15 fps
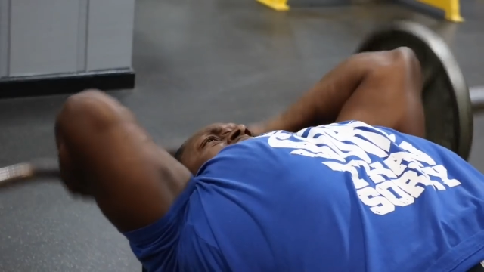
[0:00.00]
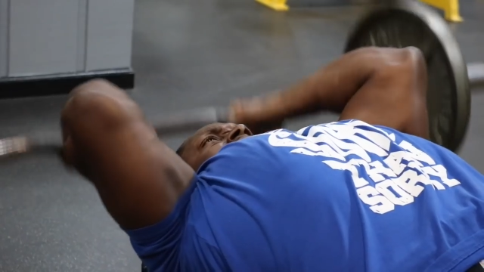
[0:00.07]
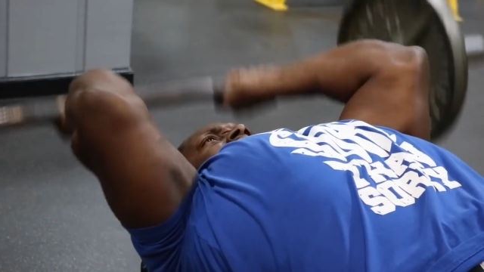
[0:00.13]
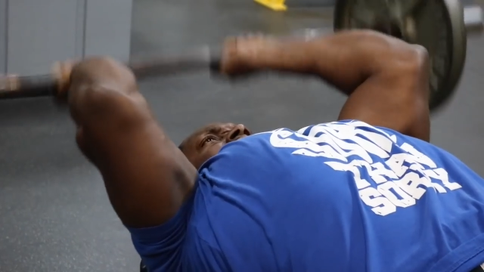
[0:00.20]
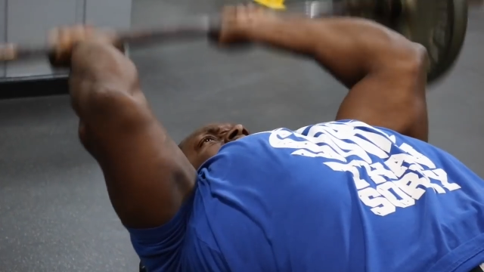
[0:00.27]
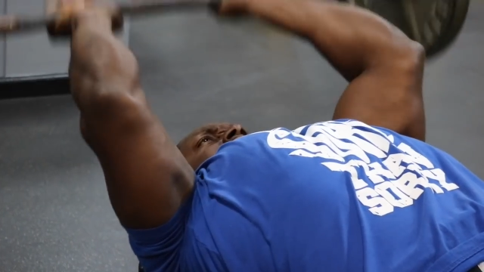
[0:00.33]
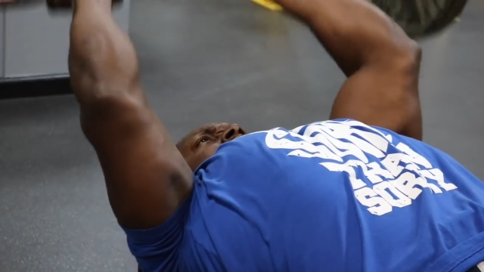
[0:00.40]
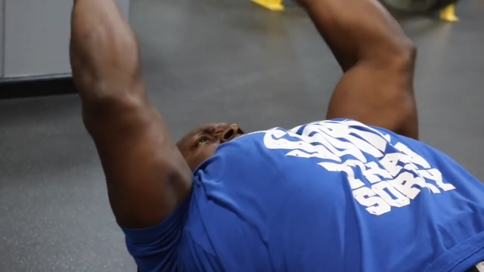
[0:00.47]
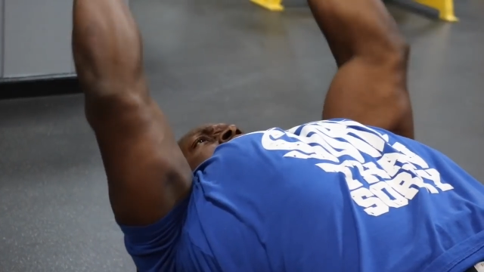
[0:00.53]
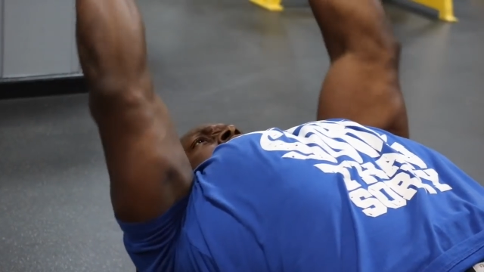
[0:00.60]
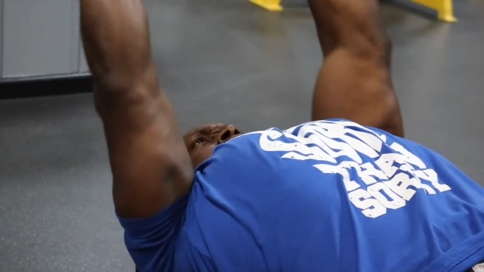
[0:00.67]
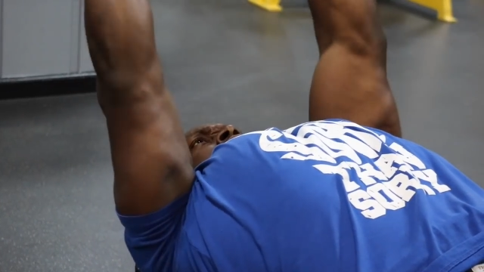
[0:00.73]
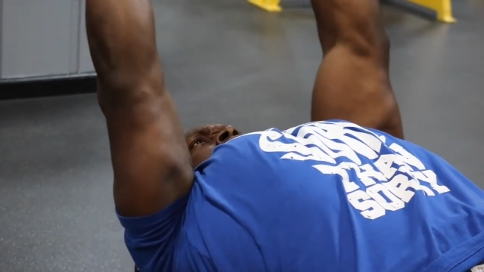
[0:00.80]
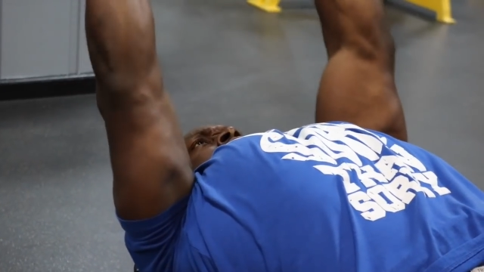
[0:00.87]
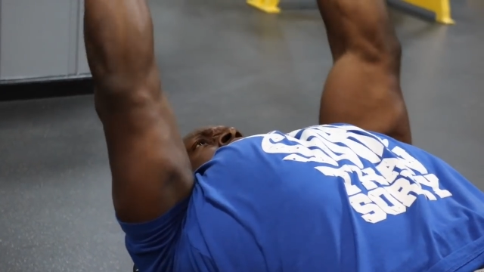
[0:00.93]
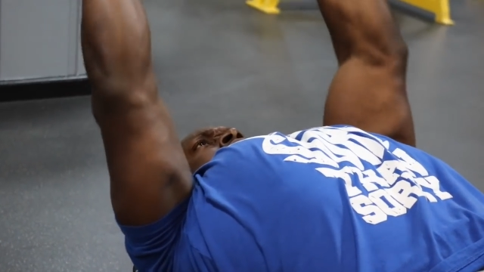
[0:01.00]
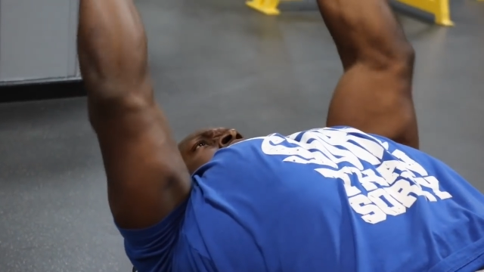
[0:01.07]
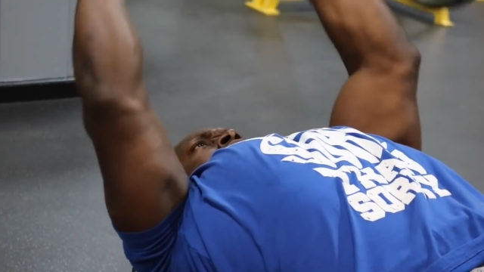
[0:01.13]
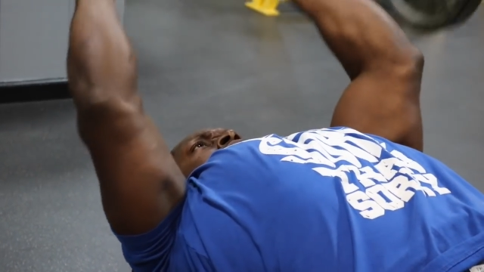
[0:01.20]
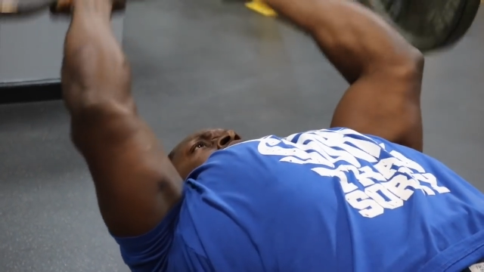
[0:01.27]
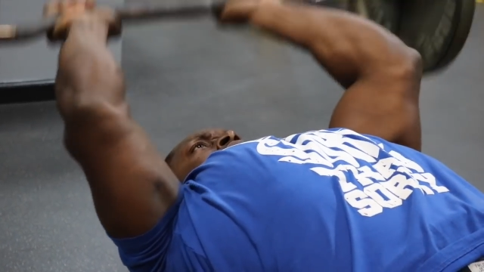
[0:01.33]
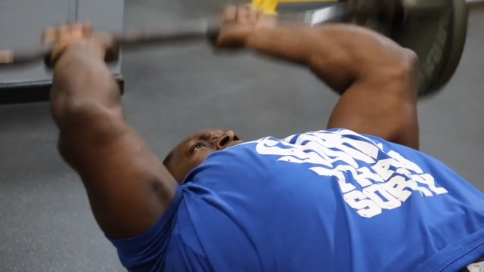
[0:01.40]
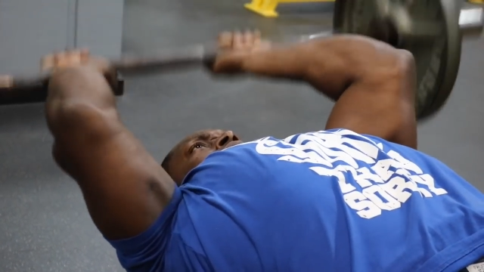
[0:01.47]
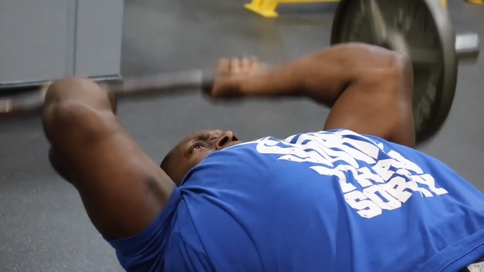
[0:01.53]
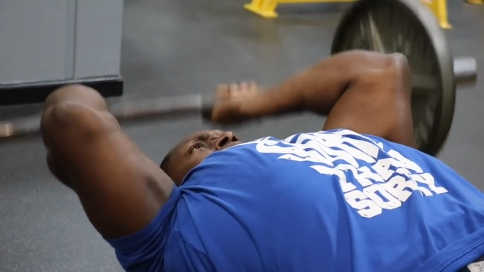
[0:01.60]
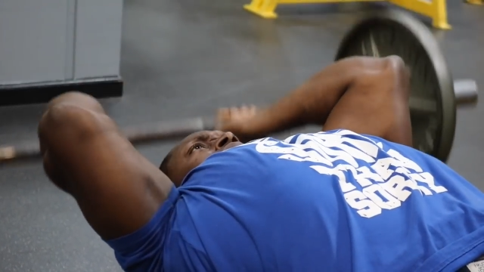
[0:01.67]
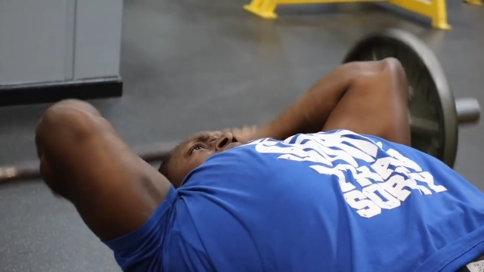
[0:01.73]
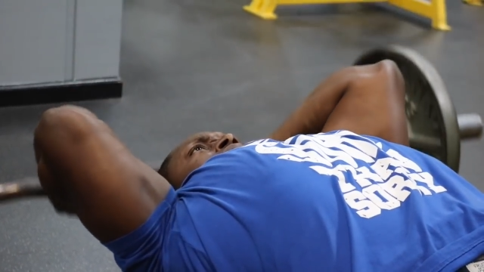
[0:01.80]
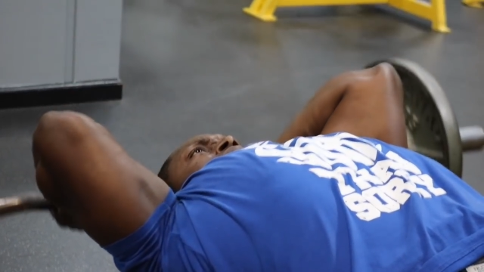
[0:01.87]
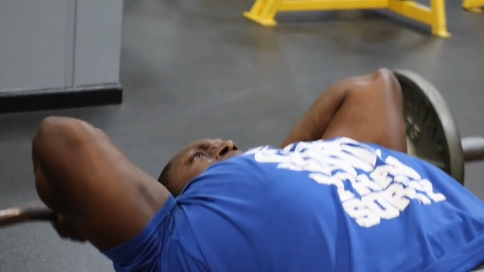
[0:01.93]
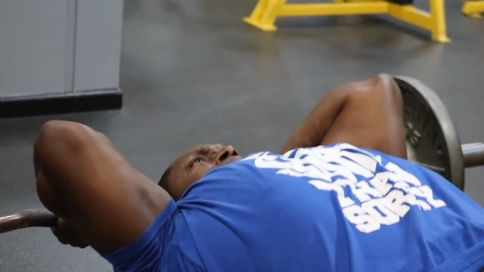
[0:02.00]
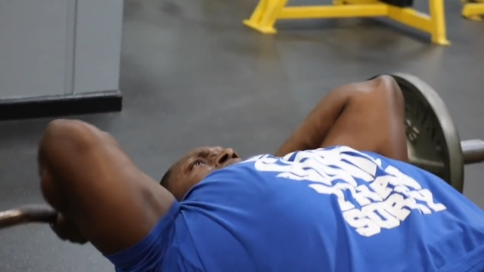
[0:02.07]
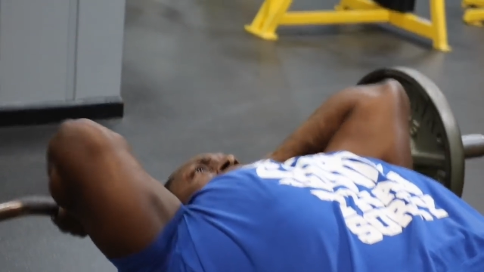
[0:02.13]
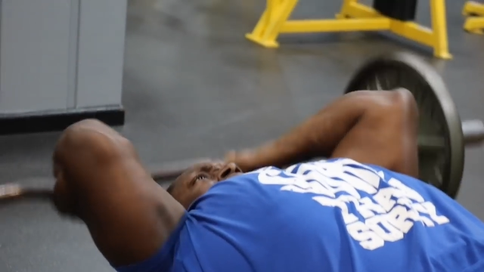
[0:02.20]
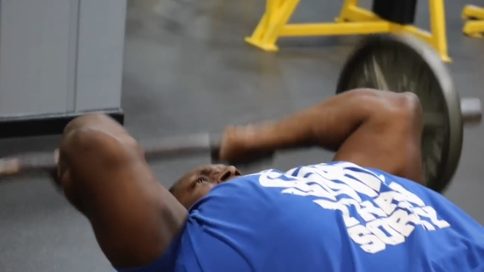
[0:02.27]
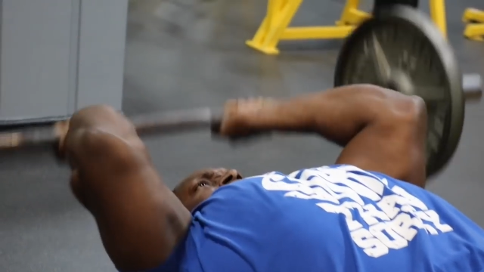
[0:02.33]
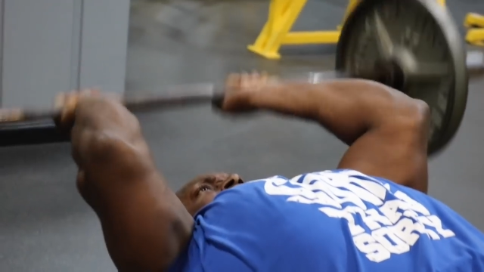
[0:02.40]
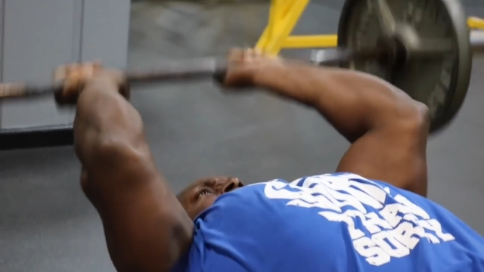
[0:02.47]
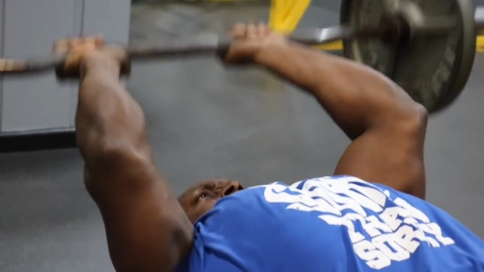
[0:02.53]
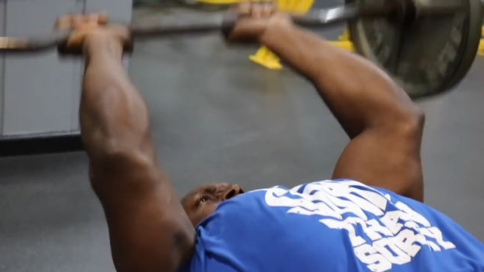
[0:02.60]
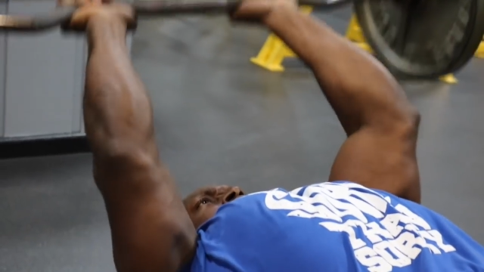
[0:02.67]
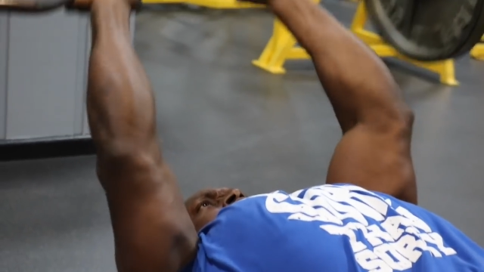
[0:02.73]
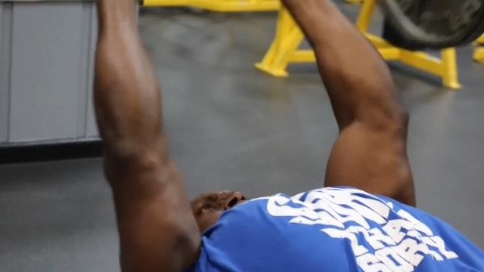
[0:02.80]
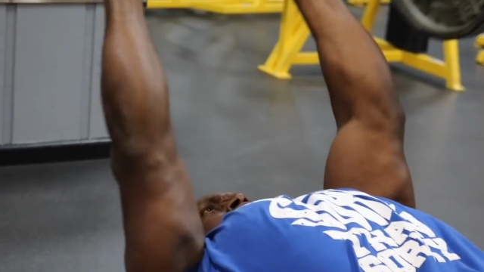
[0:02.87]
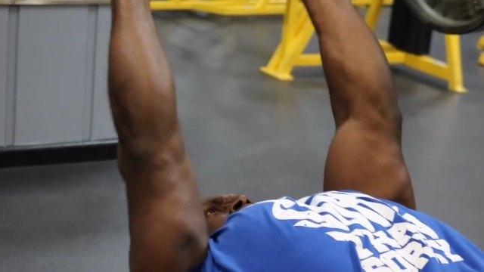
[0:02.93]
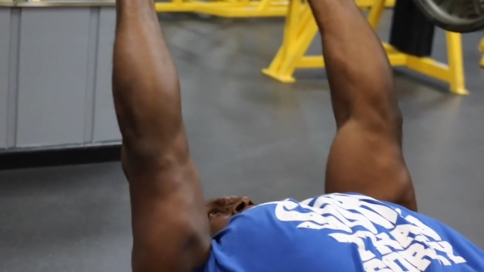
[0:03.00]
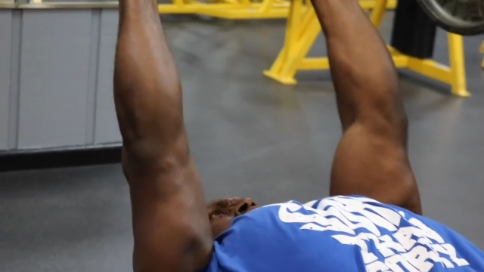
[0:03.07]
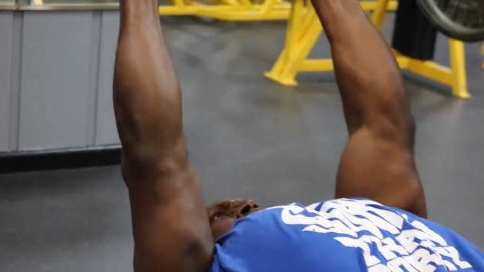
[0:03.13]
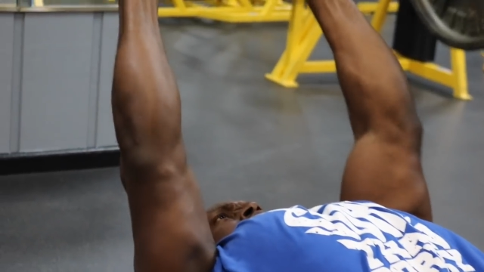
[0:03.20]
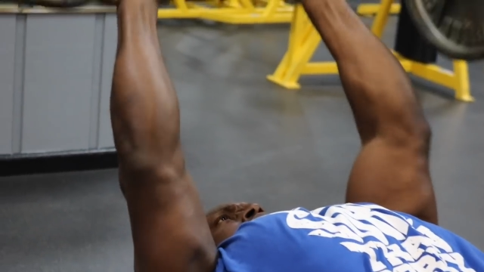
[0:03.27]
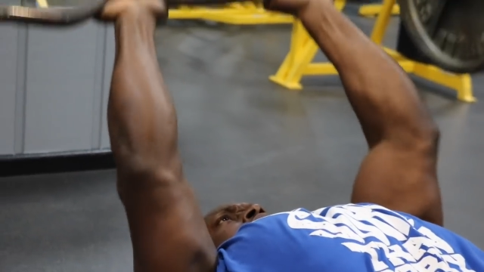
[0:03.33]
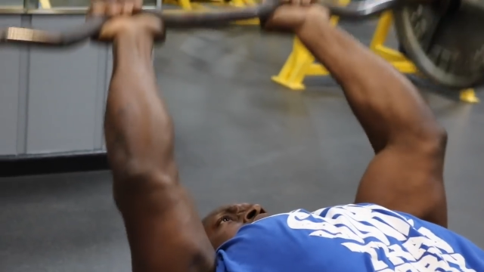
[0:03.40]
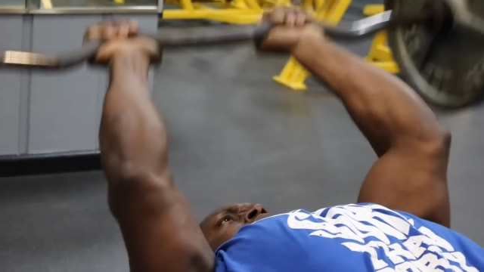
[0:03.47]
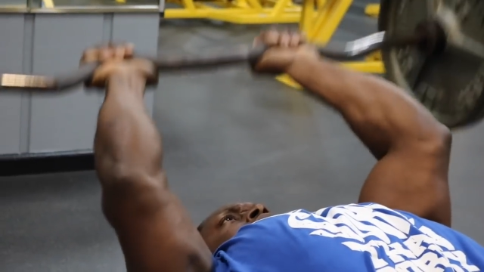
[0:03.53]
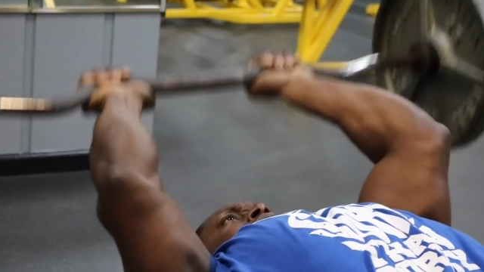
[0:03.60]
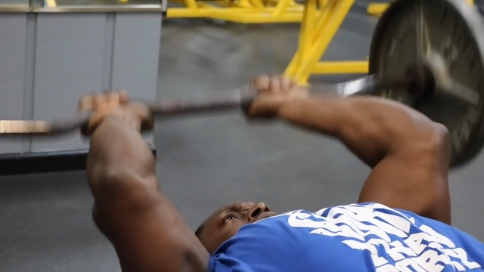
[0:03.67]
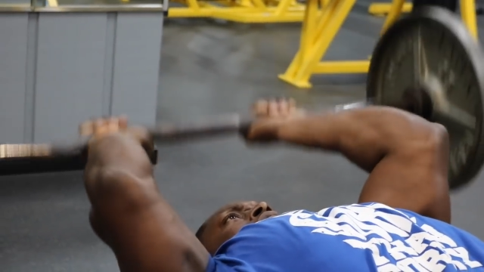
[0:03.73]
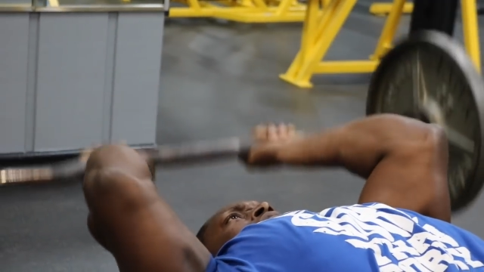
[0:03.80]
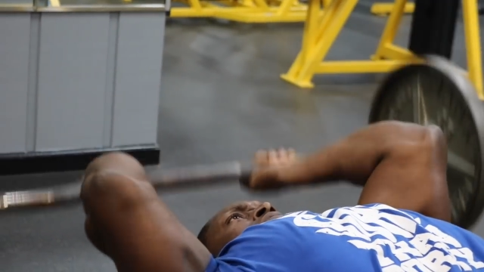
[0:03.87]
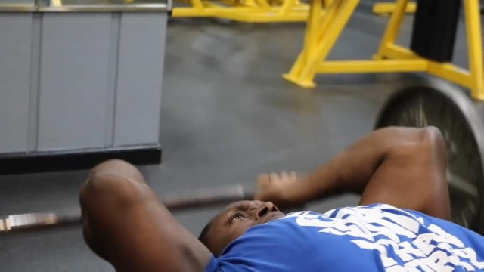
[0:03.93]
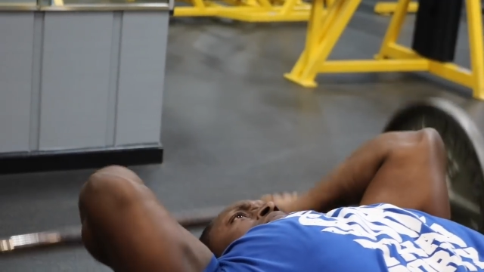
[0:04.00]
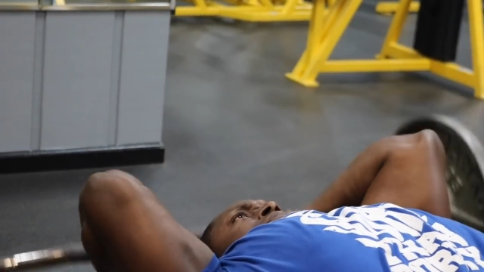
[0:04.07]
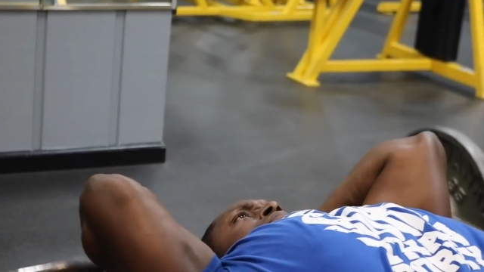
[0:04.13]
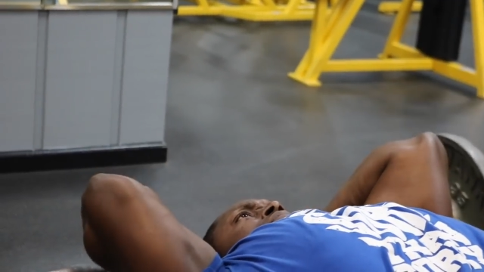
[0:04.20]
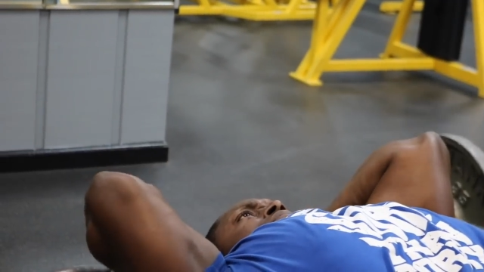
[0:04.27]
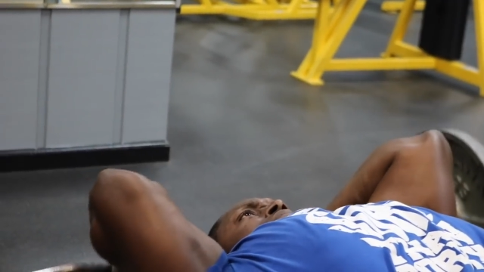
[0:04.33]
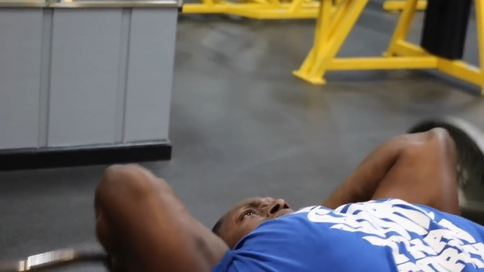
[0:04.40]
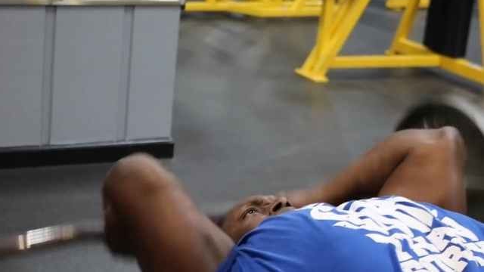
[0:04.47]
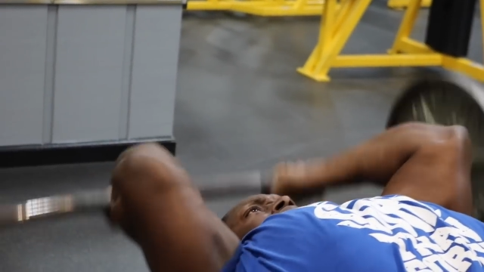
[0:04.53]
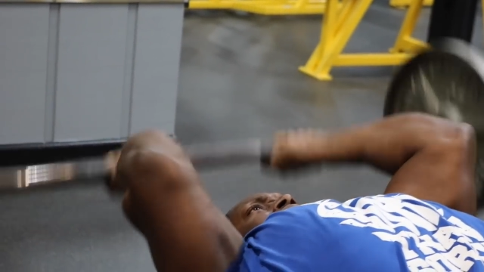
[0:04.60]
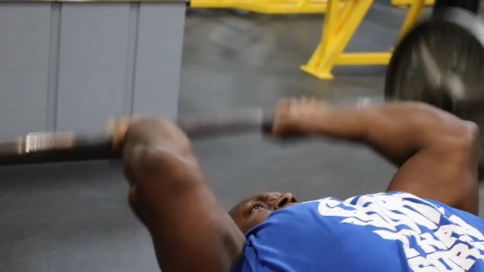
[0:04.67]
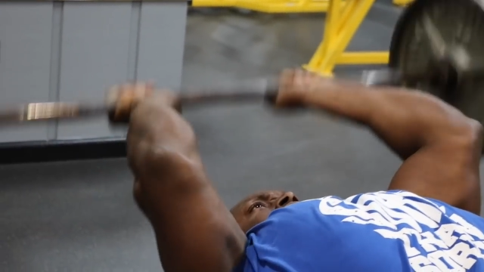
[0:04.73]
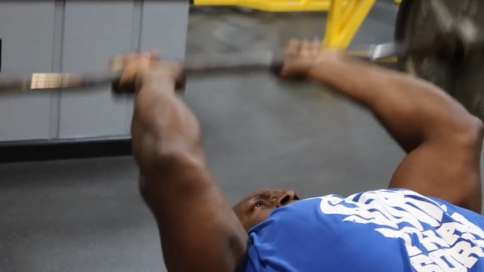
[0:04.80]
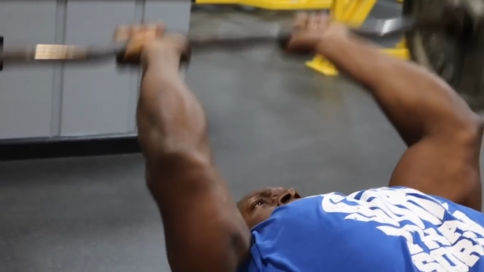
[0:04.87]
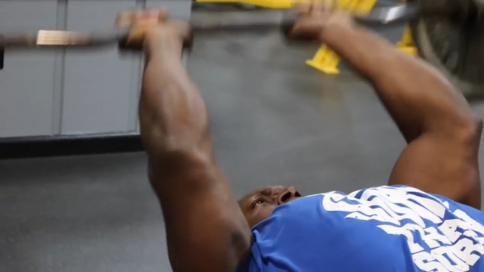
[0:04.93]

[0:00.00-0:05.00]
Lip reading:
(no speaker visible)